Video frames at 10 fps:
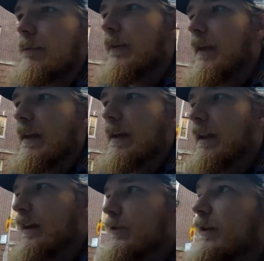feeling
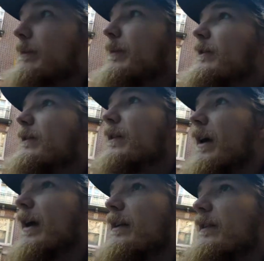like Christmas,
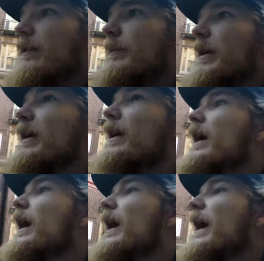at least to me.
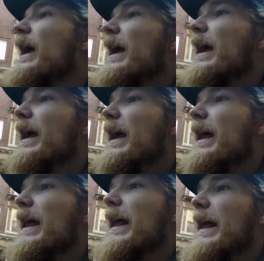
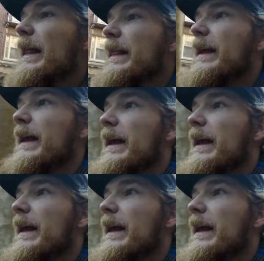And